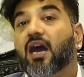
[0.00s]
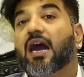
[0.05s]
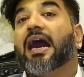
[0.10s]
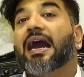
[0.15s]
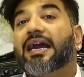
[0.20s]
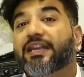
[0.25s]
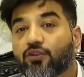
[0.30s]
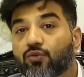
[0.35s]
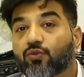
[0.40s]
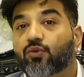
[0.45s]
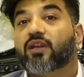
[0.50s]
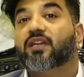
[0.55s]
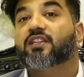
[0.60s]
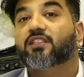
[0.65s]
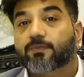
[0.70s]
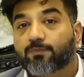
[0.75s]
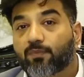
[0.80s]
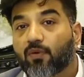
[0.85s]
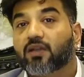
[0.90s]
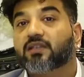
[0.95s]
Are you
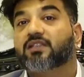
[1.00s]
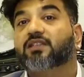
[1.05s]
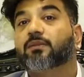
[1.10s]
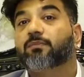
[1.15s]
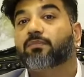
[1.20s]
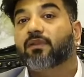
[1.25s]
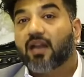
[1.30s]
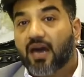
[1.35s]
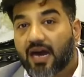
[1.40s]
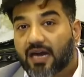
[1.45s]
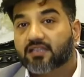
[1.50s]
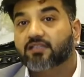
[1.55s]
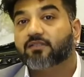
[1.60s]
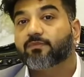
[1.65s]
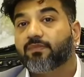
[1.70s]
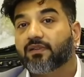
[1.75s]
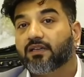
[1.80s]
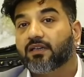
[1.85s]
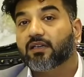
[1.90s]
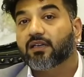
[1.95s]
responsible
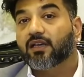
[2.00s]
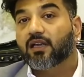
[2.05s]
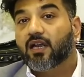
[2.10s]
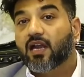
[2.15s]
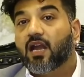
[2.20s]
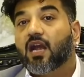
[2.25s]
husband?